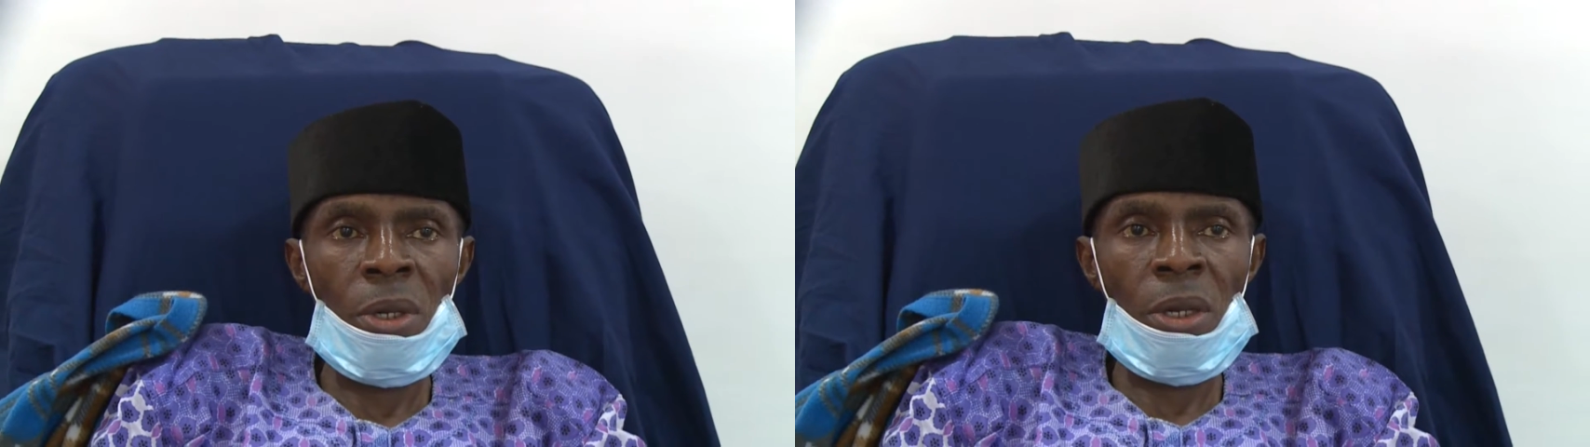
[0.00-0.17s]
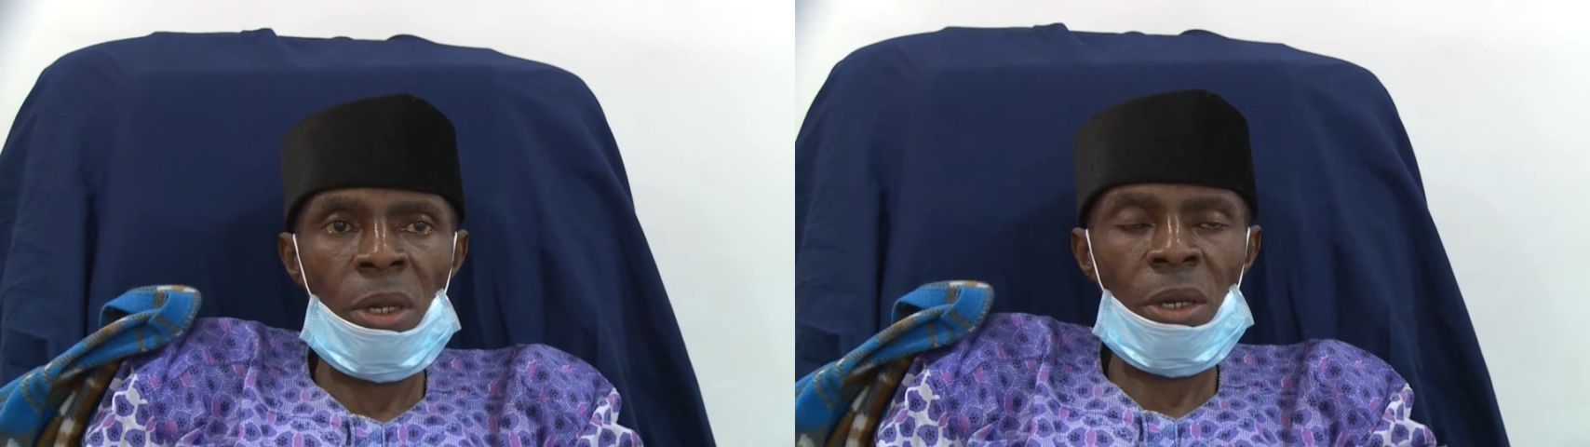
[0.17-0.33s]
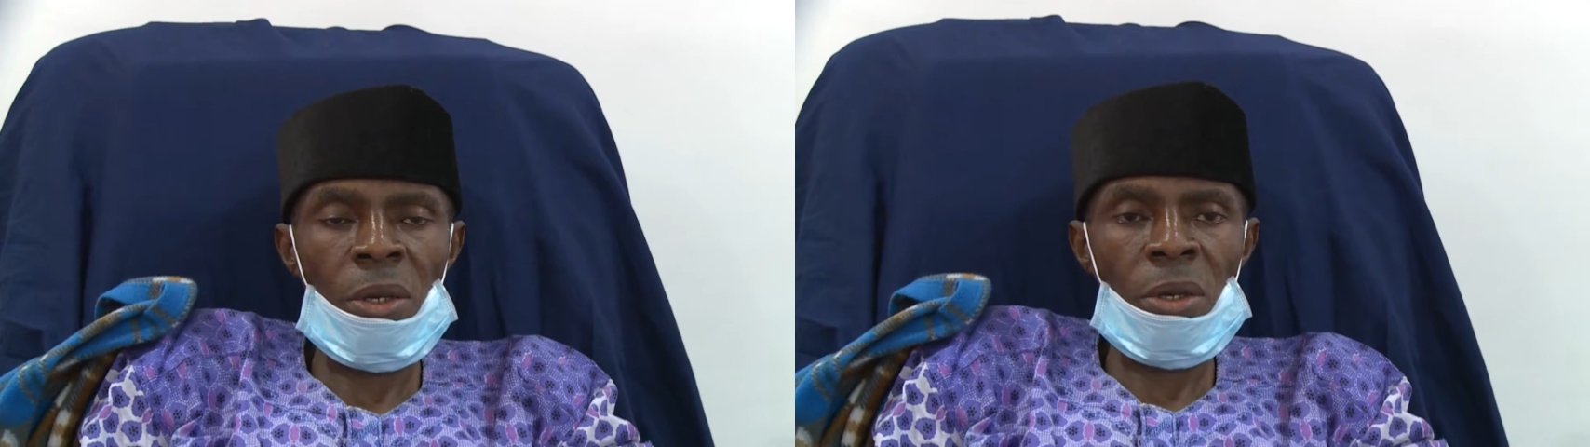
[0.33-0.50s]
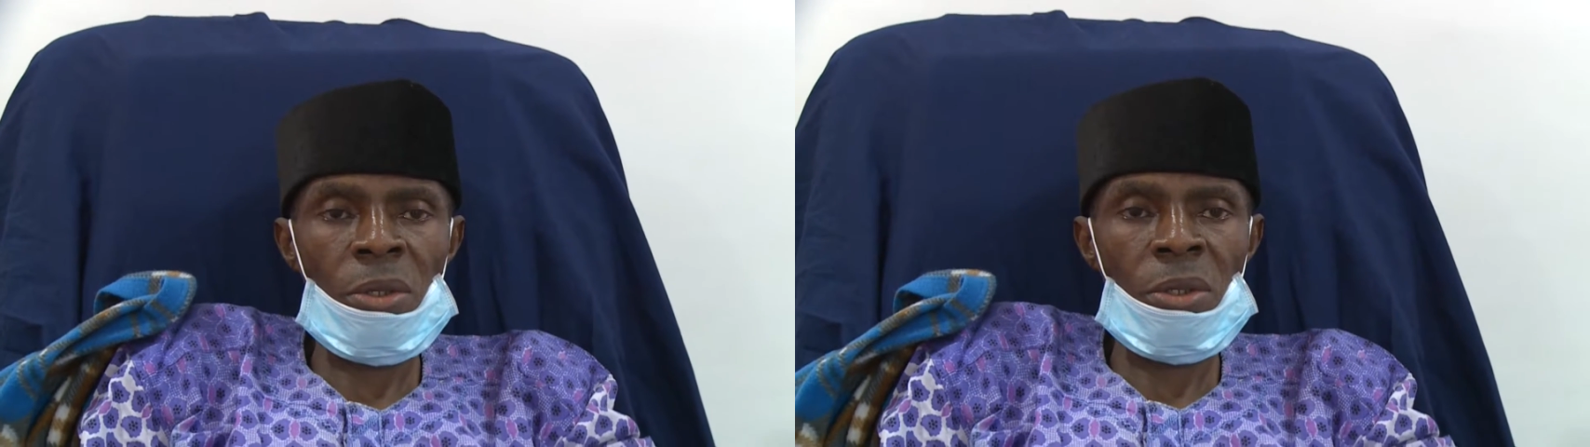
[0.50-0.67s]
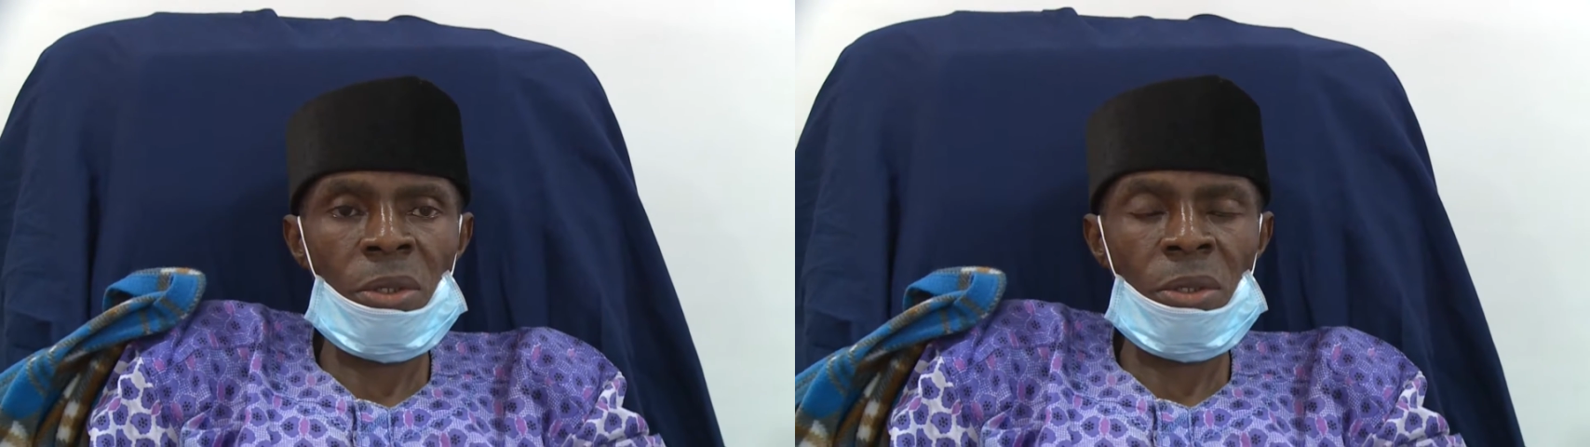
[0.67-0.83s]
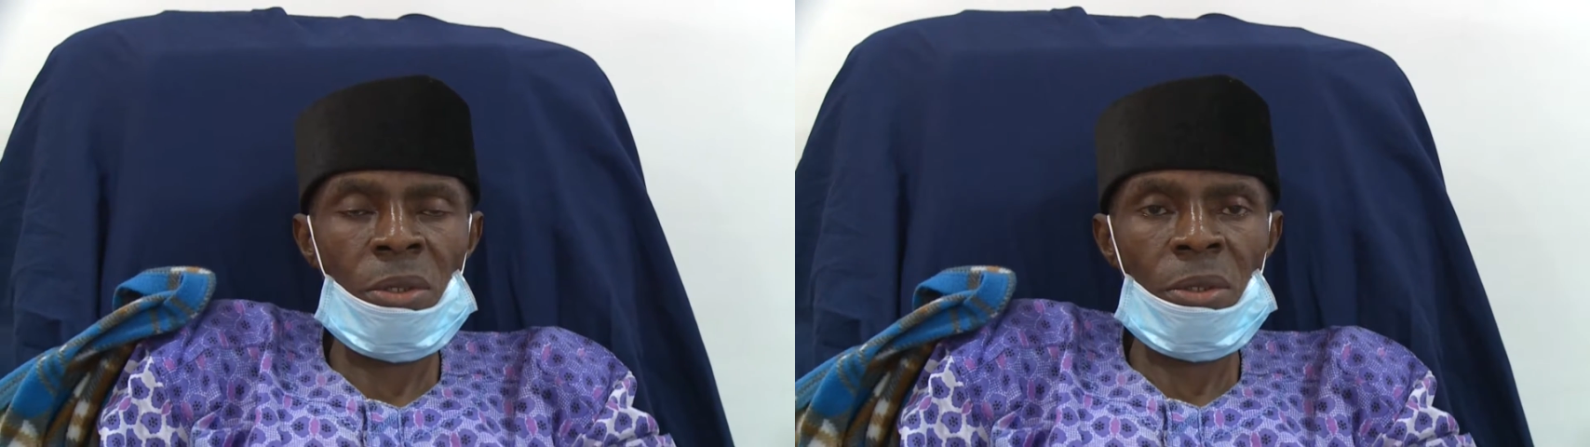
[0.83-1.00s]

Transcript: Lagos.